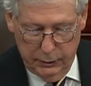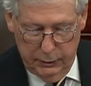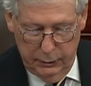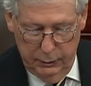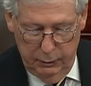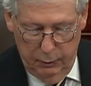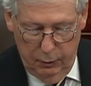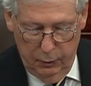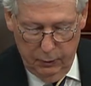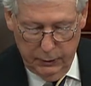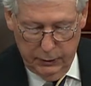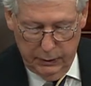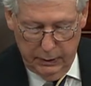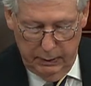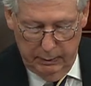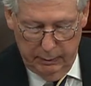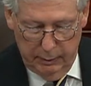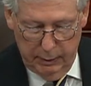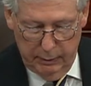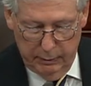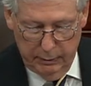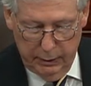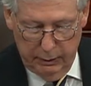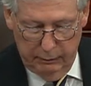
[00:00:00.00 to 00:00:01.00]
two more
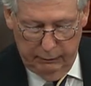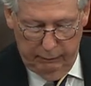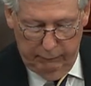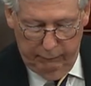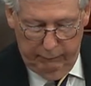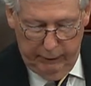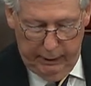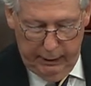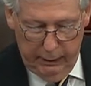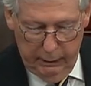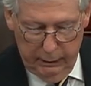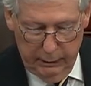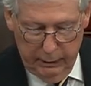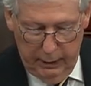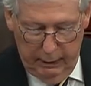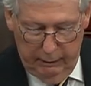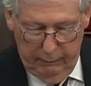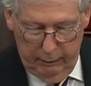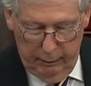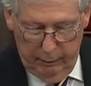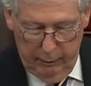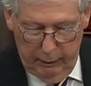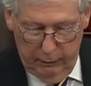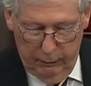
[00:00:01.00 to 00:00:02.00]
symptoms of a failed
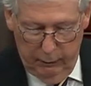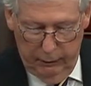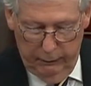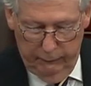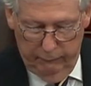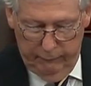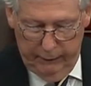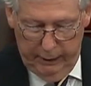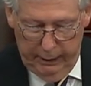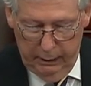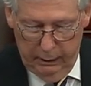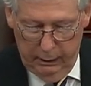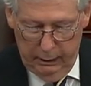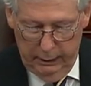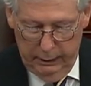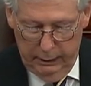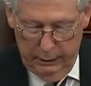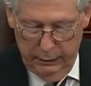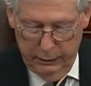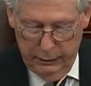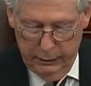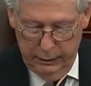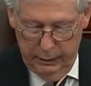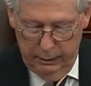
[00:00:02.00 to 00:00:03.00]
government with failed
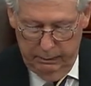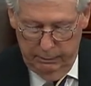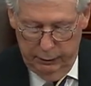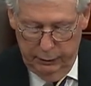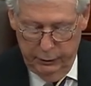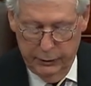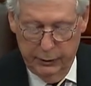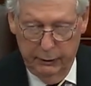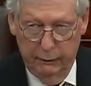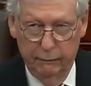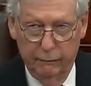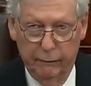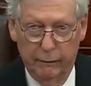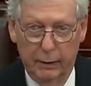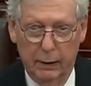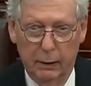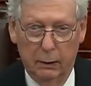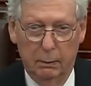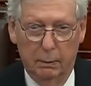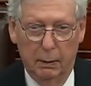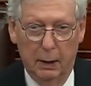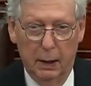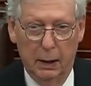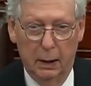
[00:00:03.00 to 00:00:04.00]
leadership pushing
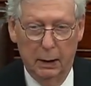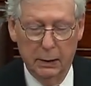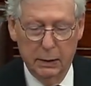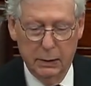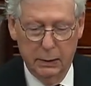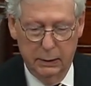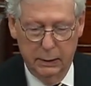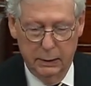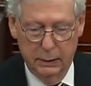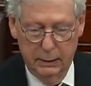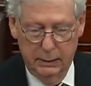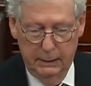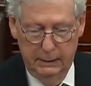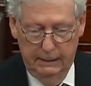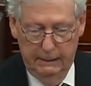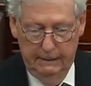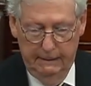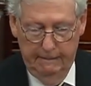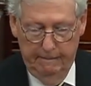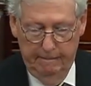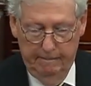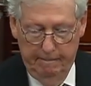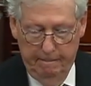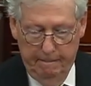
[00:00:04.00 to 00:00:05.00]
failed policies.
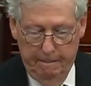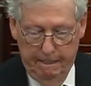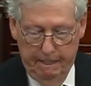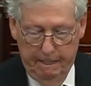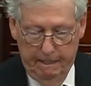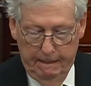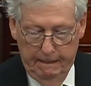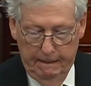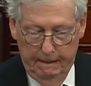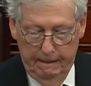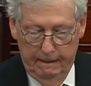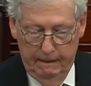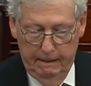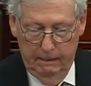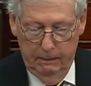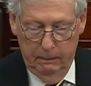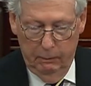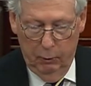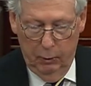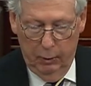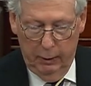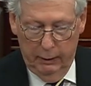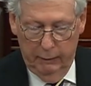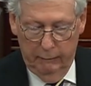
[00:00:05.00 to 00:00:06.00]

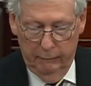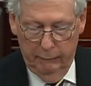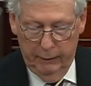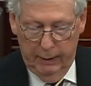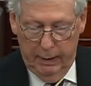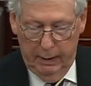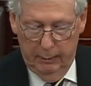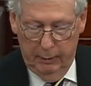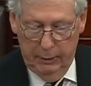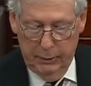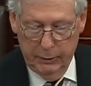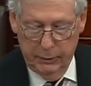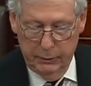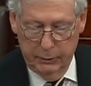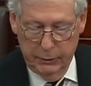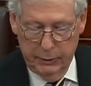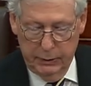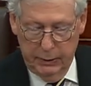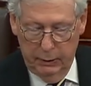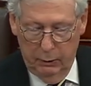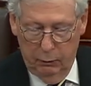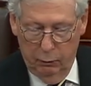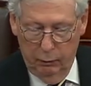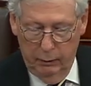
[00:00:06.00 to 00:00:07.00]
Working families are
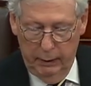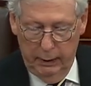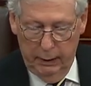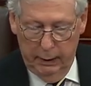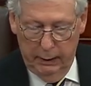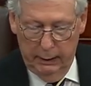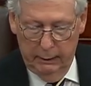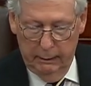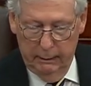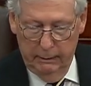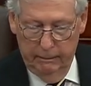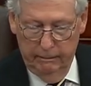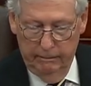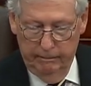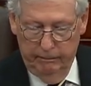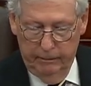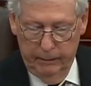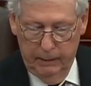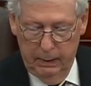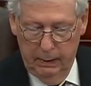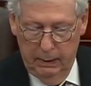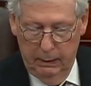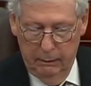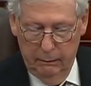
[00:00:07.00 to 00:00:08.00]
still reeling
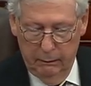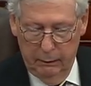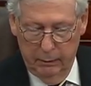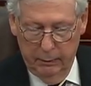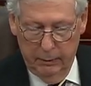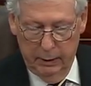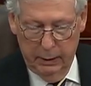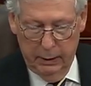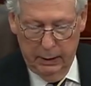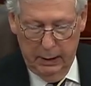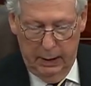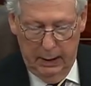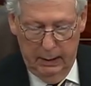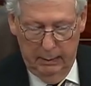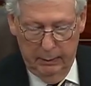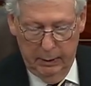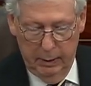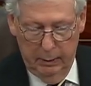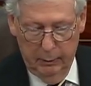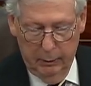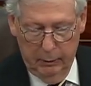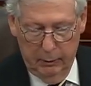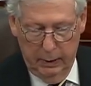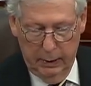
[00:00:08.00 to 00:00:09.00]
from the time
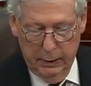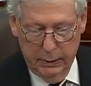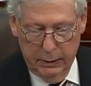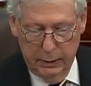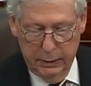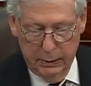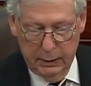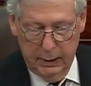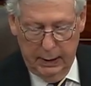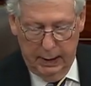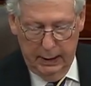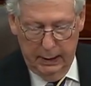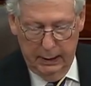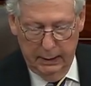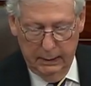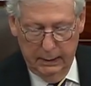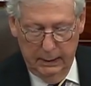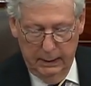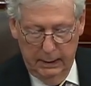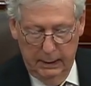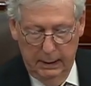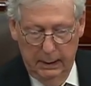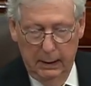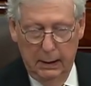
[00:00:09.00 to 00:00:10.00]
Democrats decided
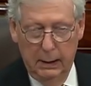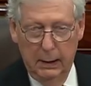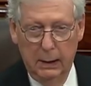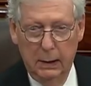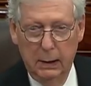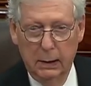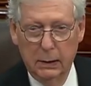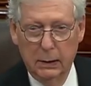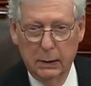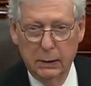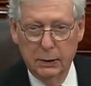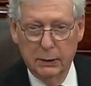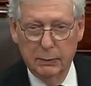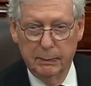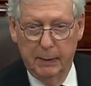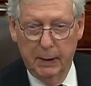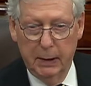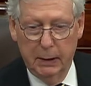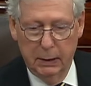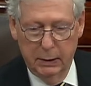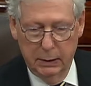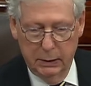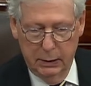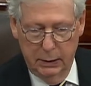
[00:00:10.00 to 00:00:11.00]
to
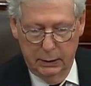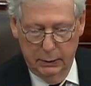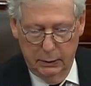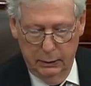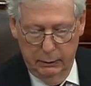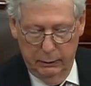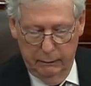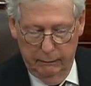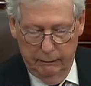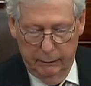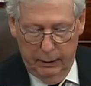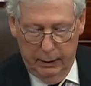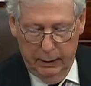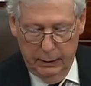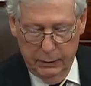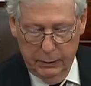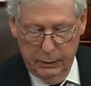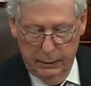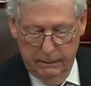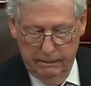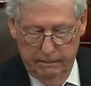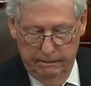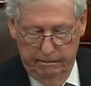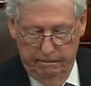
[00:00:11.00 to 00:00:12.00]
spend us into
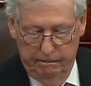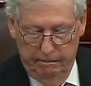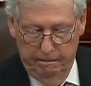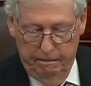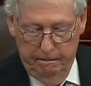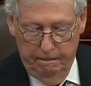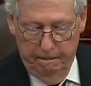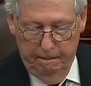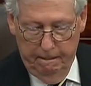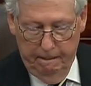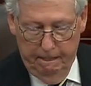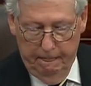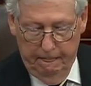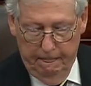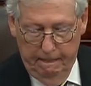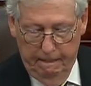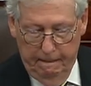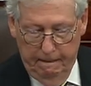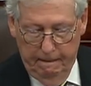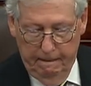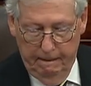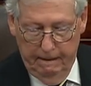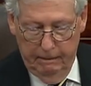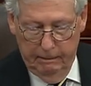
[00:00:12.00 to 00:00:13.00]
inflation.
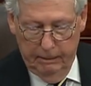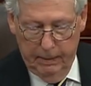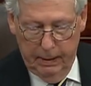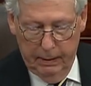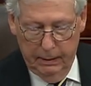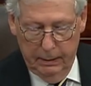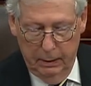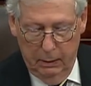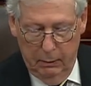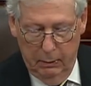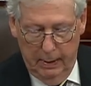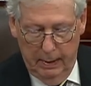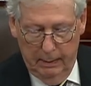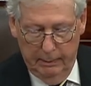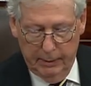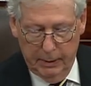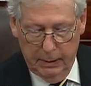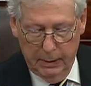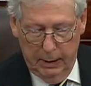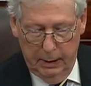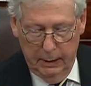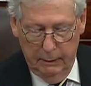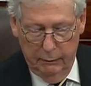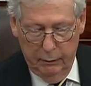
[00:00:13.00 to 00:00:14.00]
They've got no
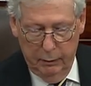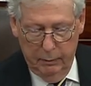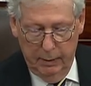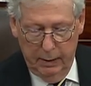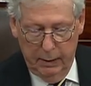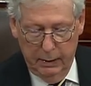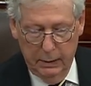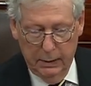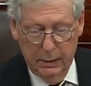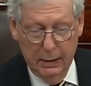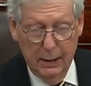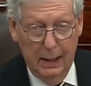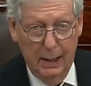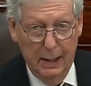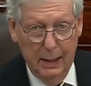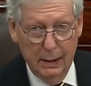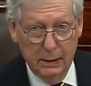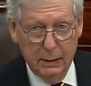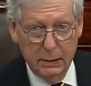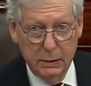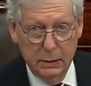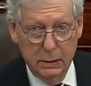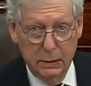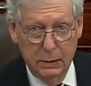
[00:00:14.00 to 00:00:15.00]
appetite for being
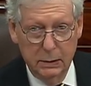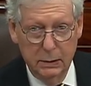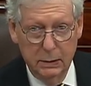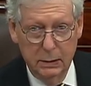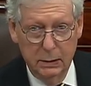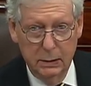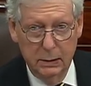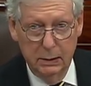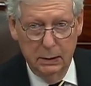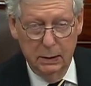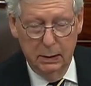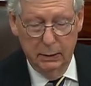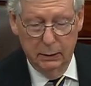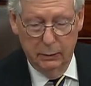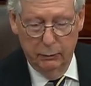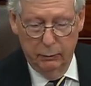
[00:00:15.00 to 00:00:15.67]
taxed into